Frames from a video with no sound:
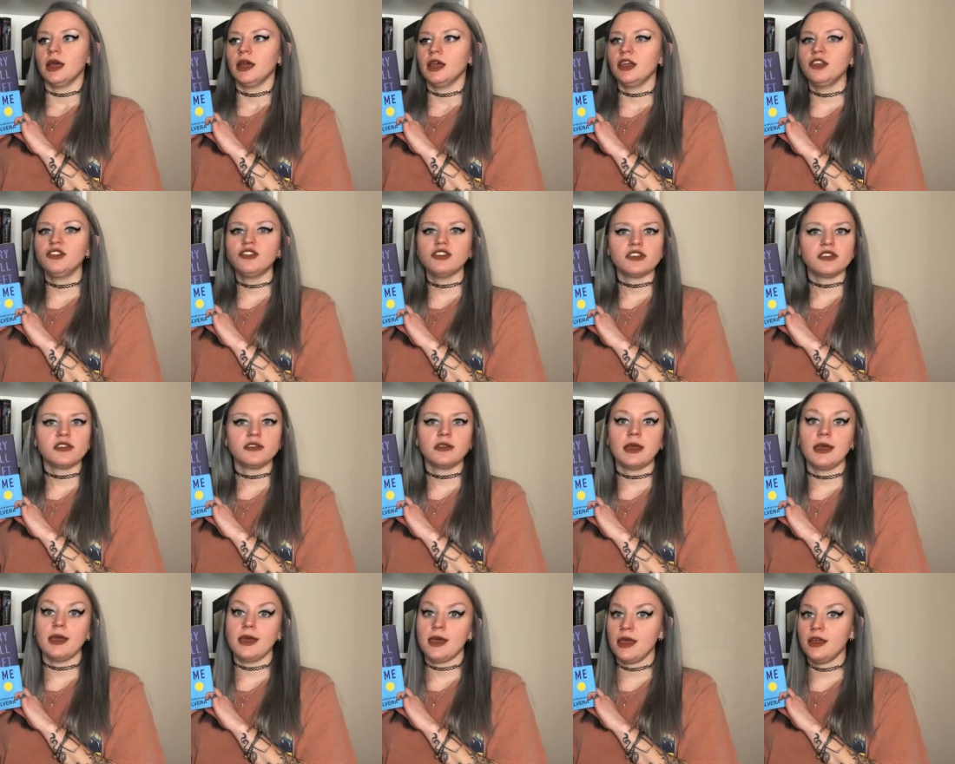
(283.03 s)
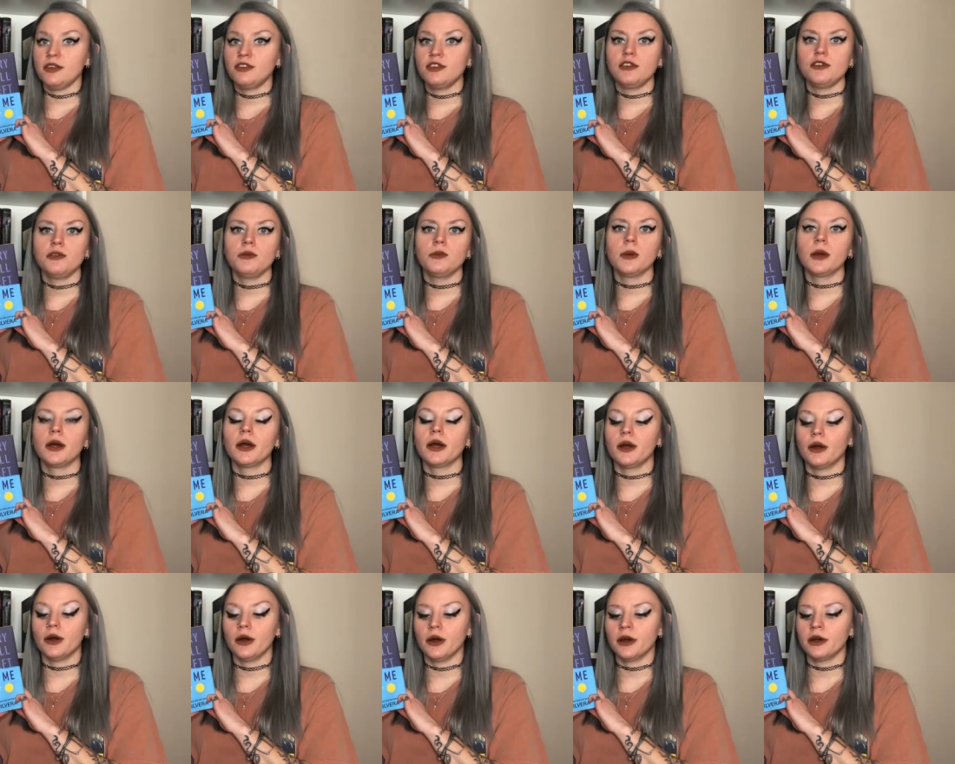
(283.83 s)
he just hits you
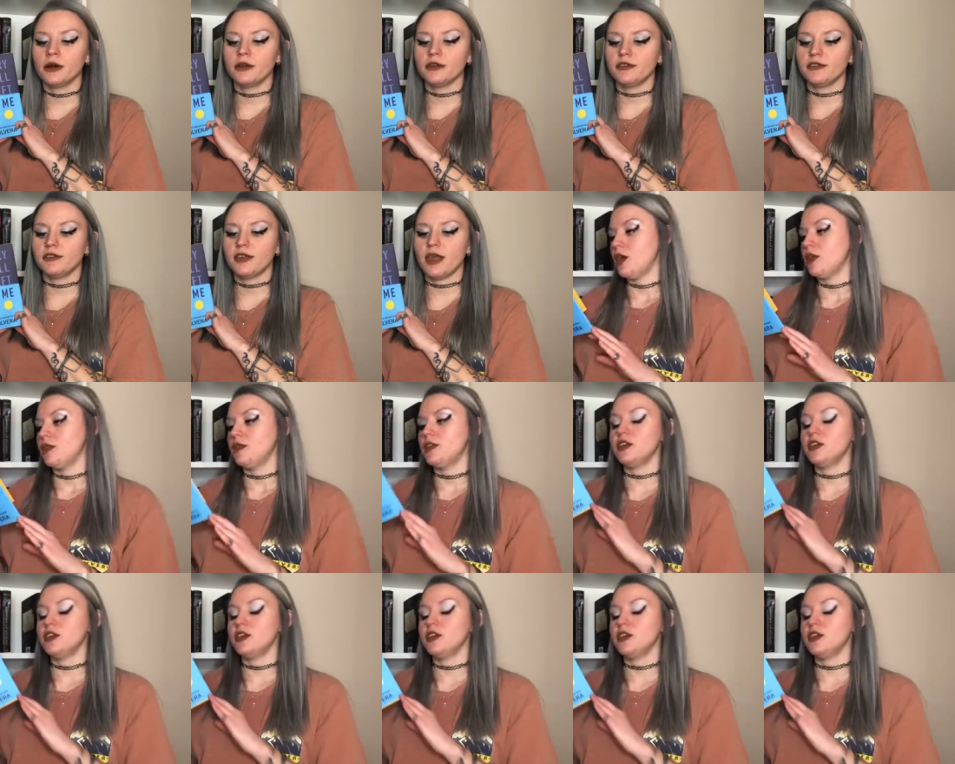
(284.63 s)
where it hurts.